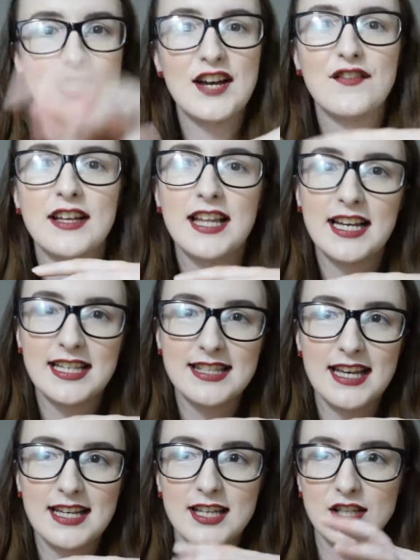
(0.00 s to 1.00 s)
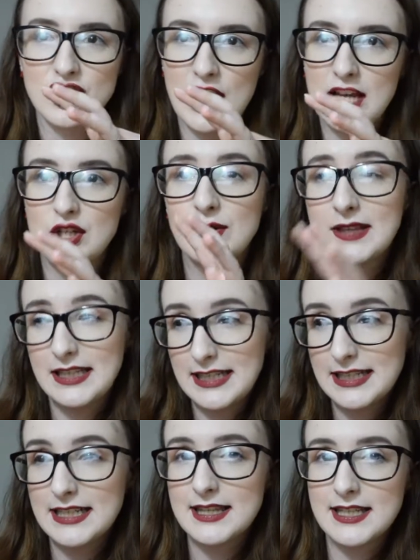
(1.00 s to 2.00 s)
I feel like it's like a shade you
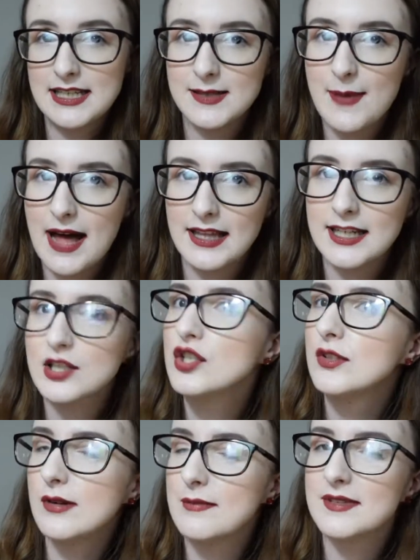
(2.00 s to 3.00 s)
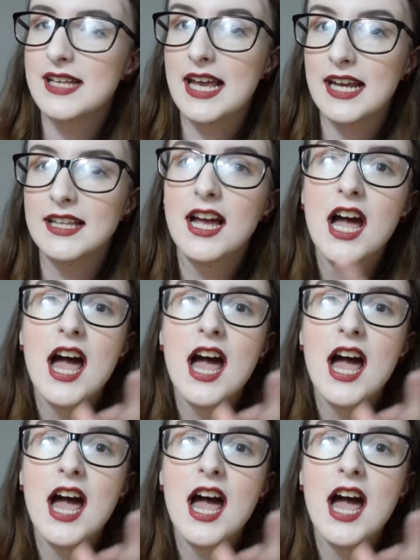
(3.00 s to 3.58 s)
need in this palette. Do you know what I'm saying?